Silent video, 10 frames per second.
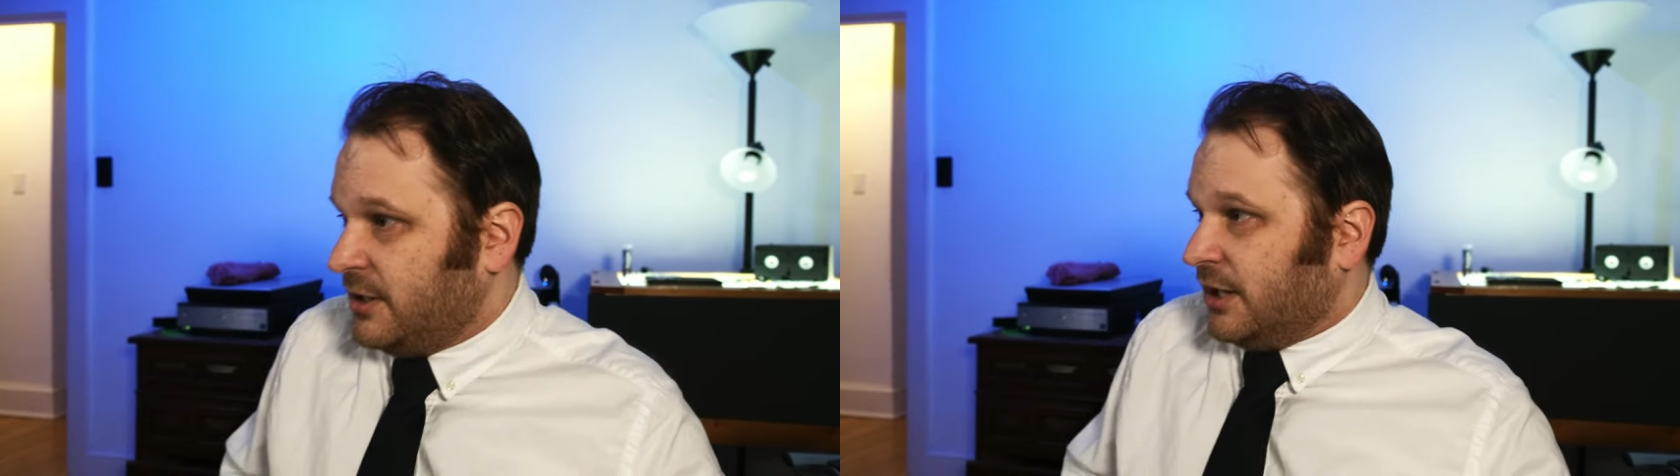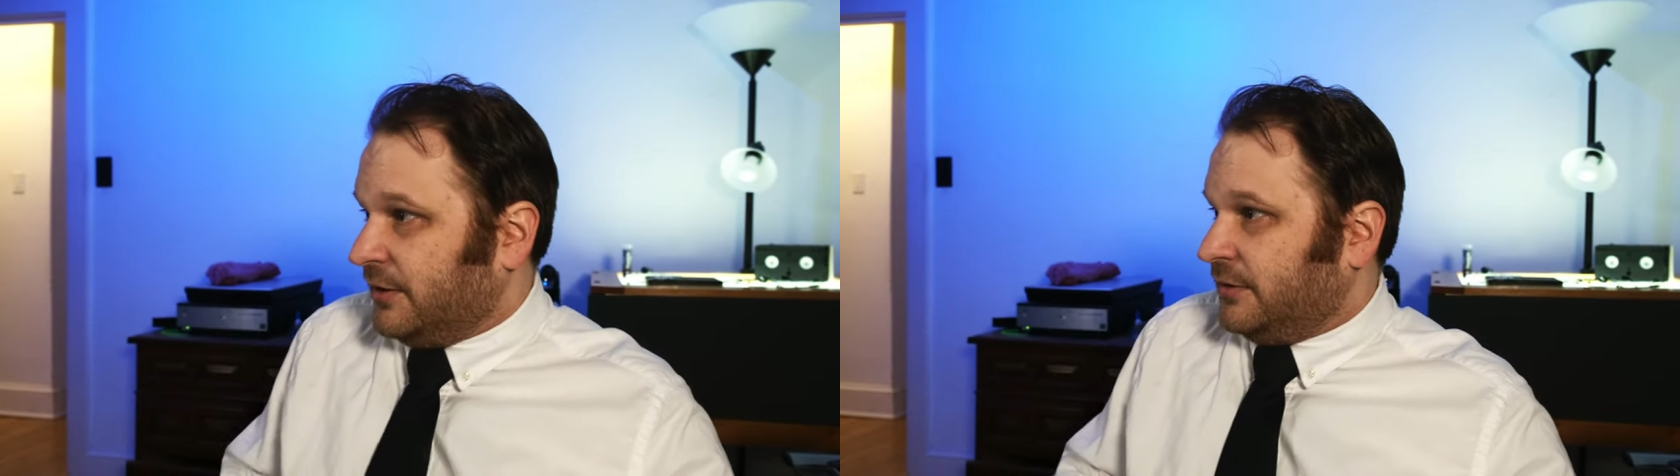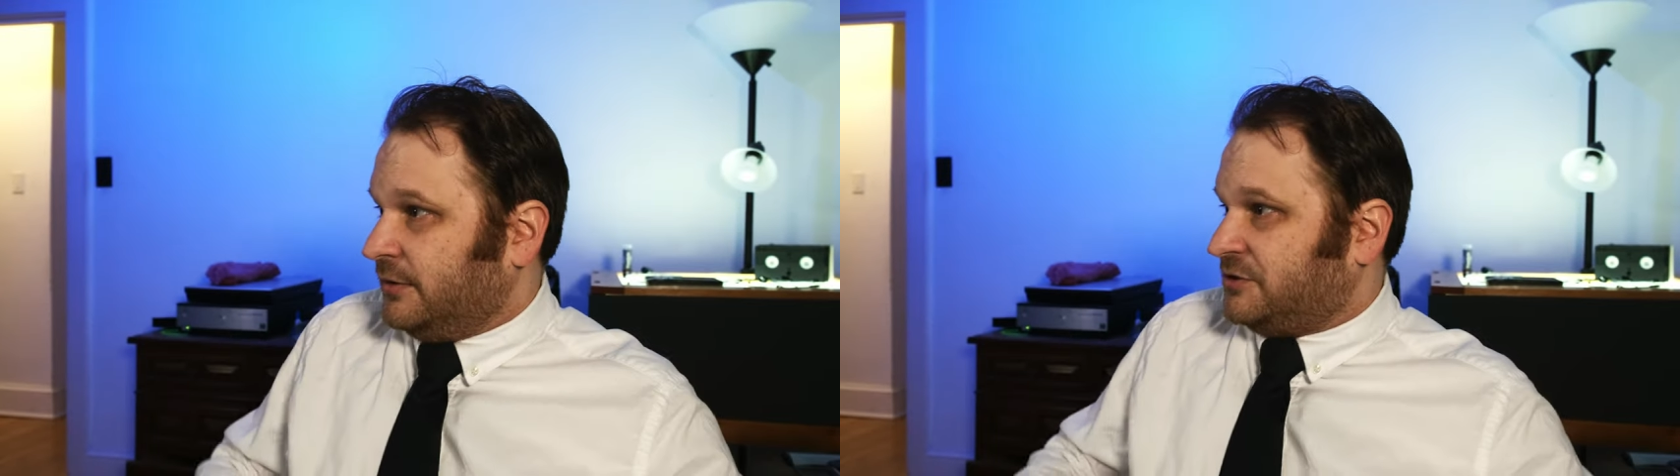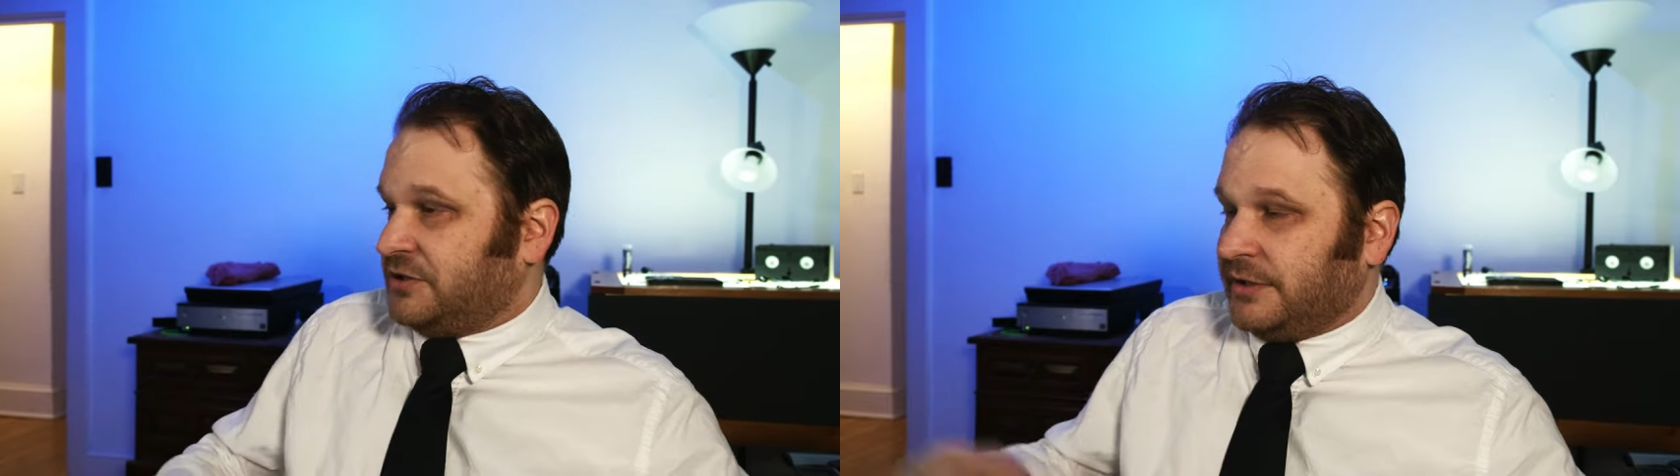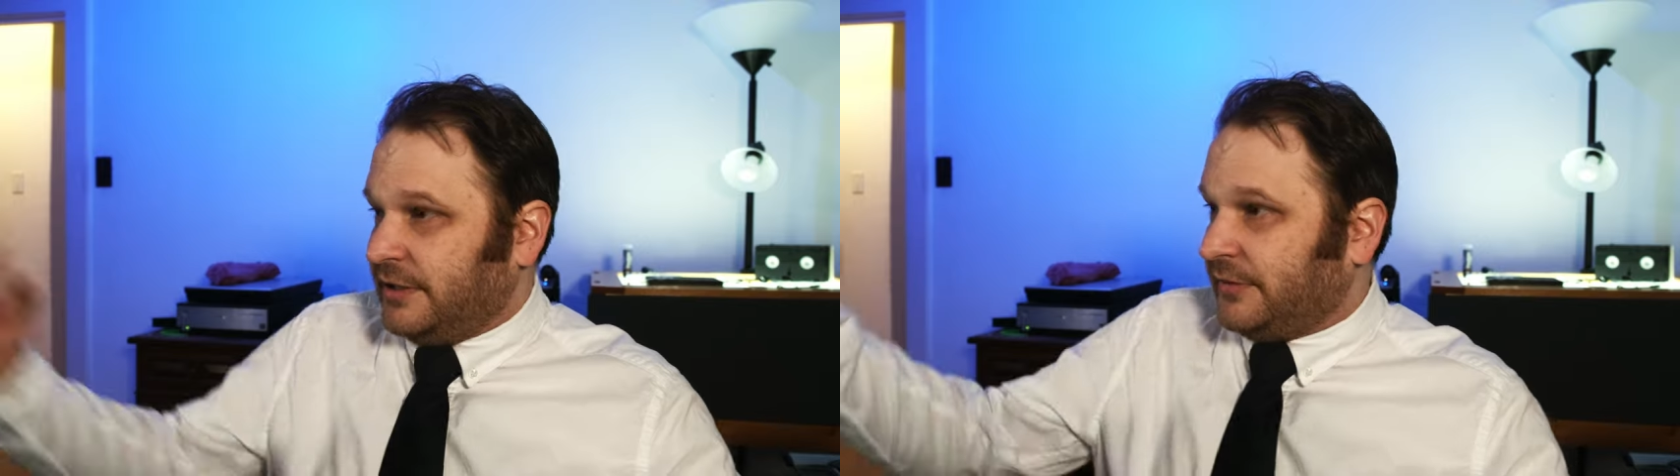and
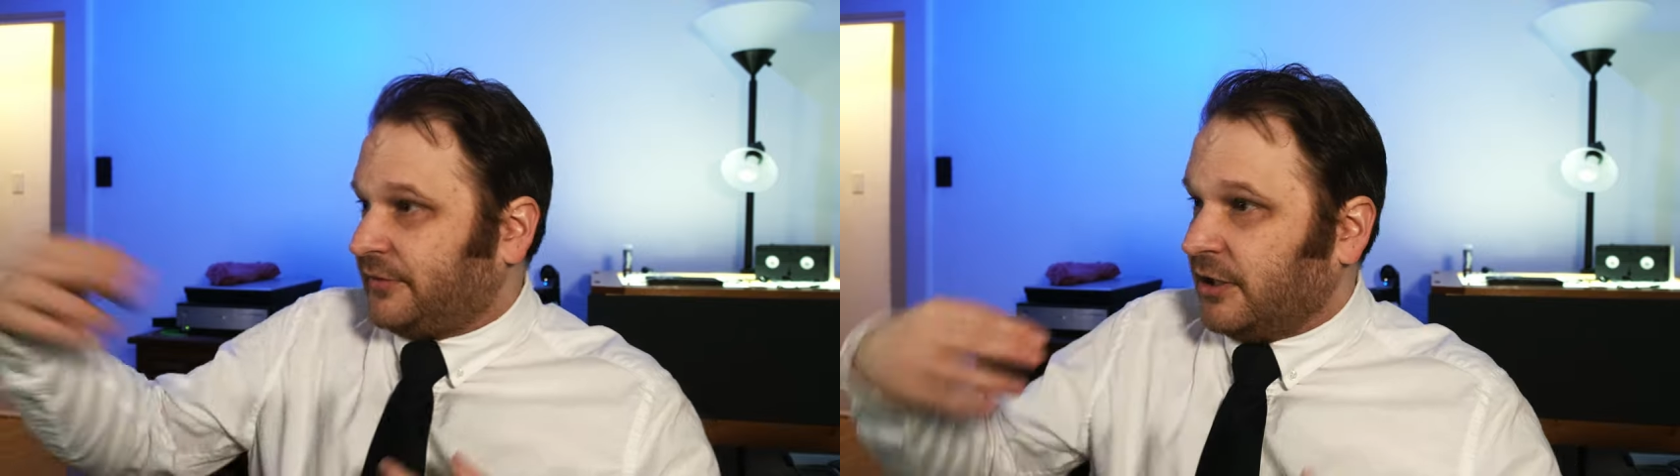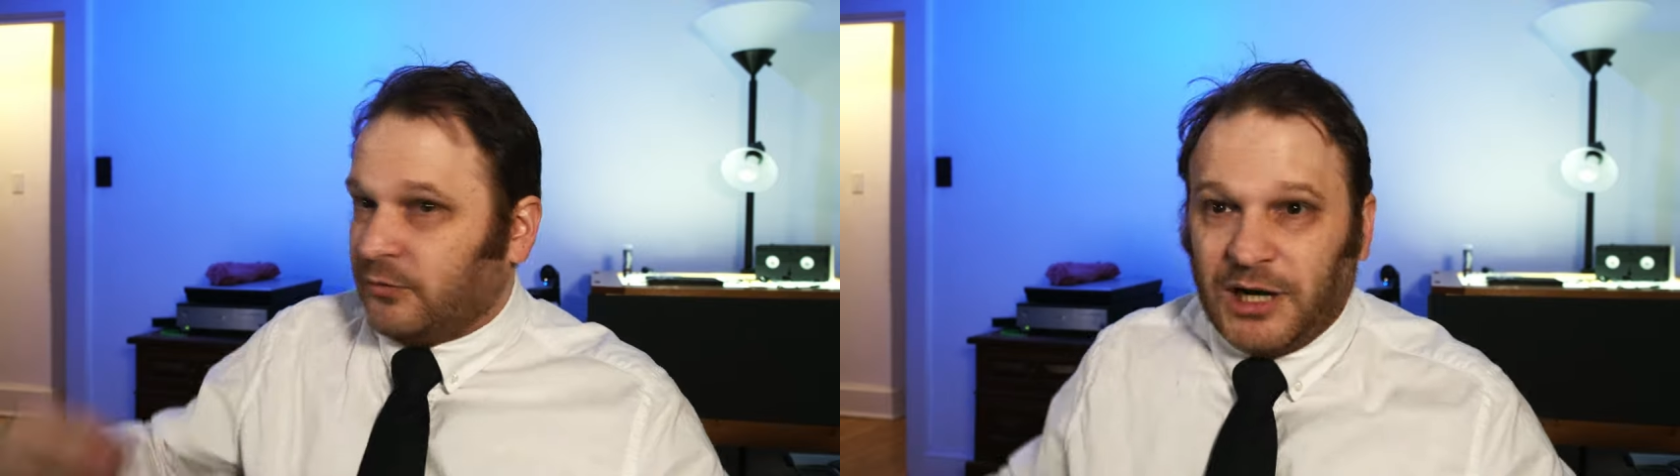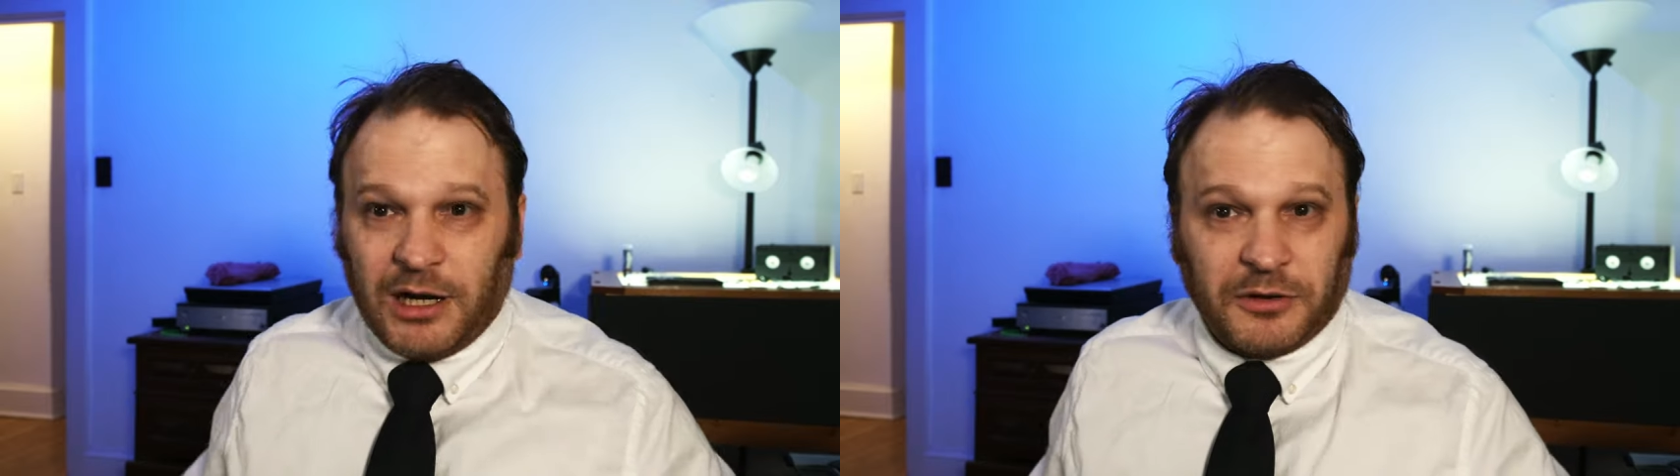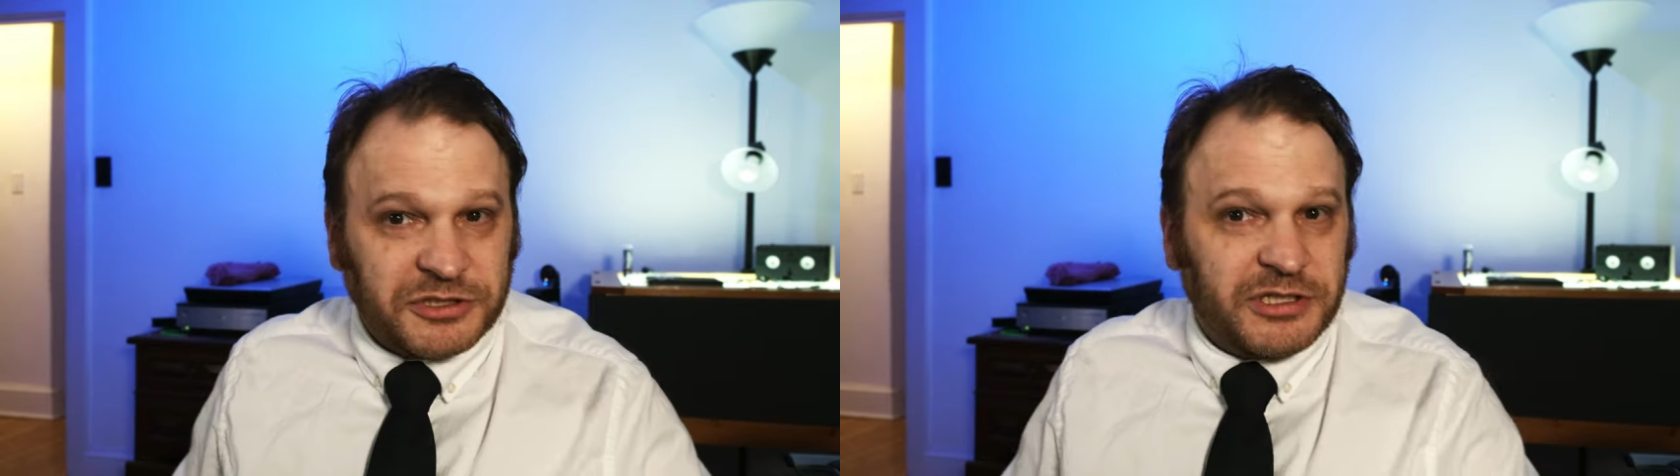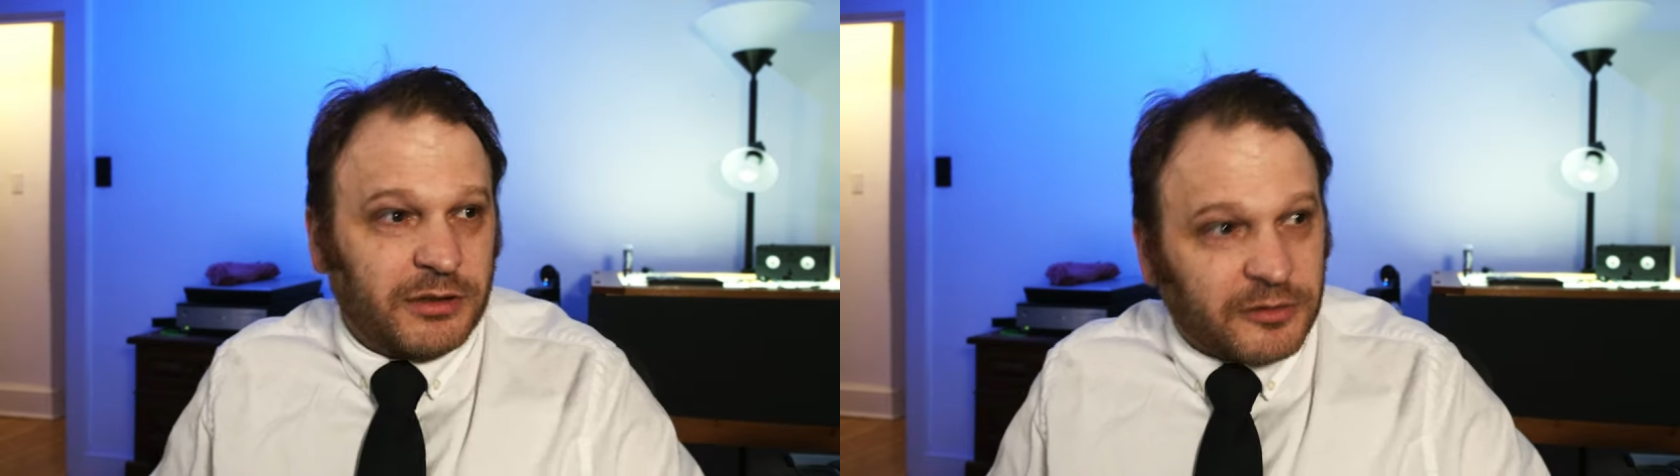she, he's like, "Wow,
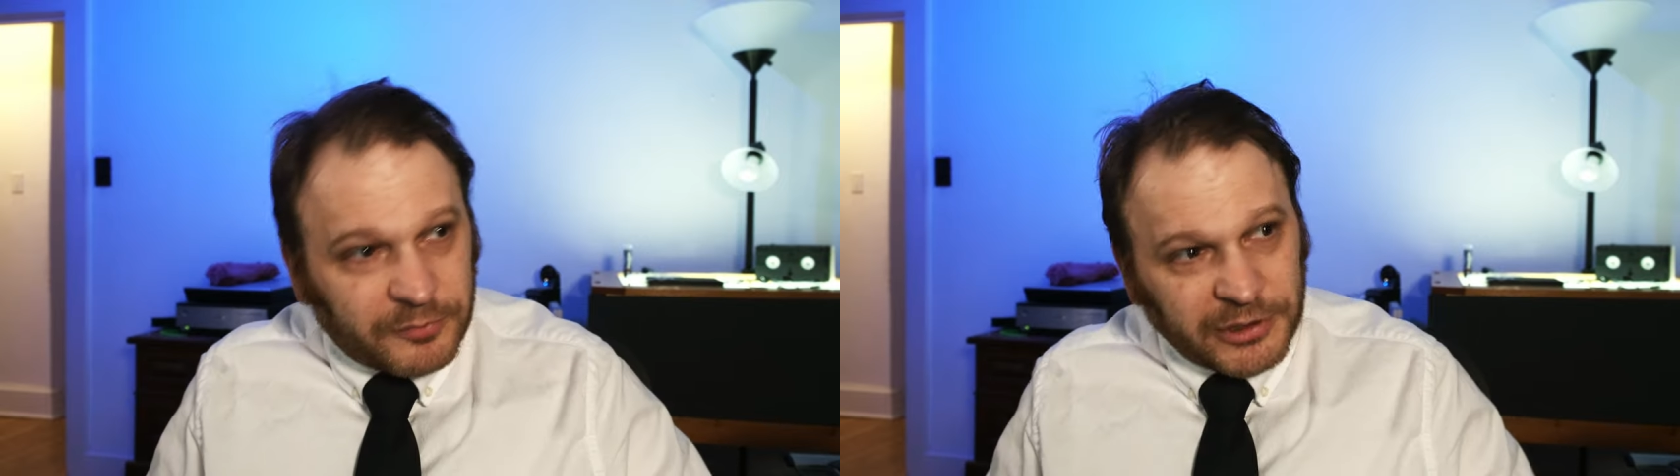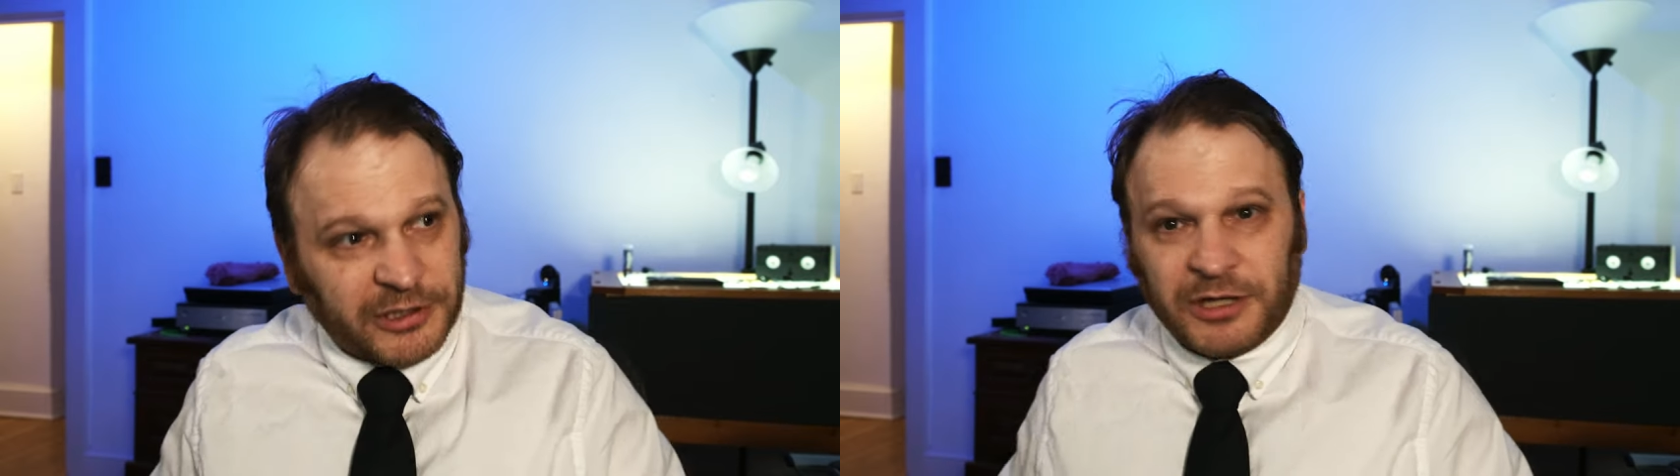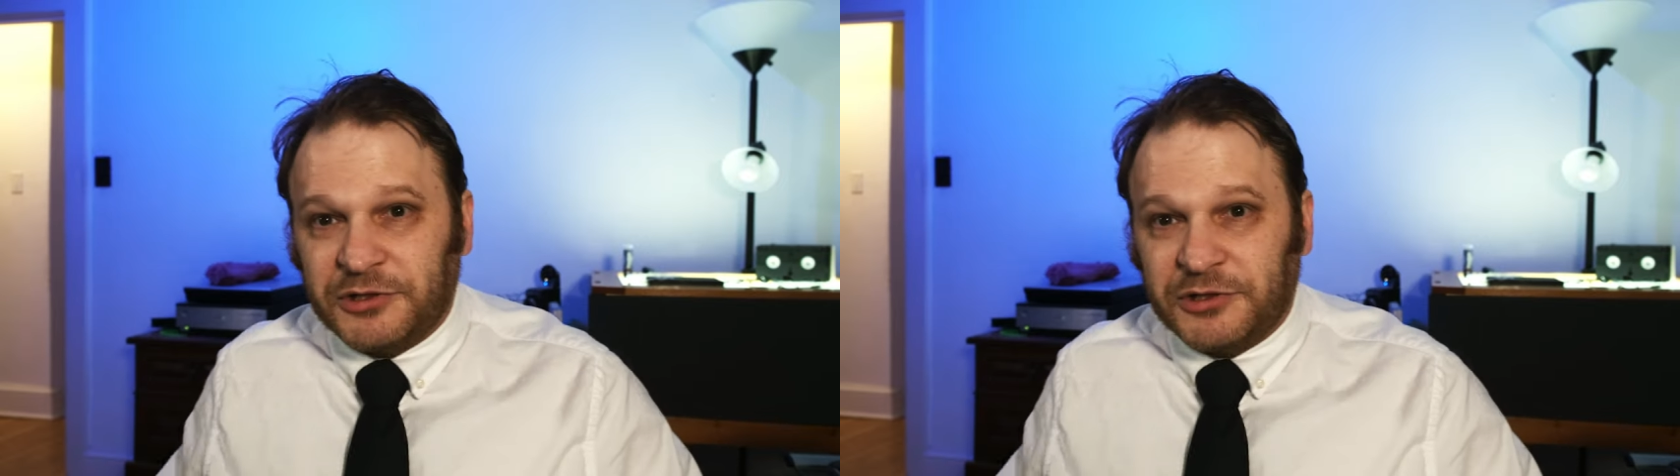she looks pretty good."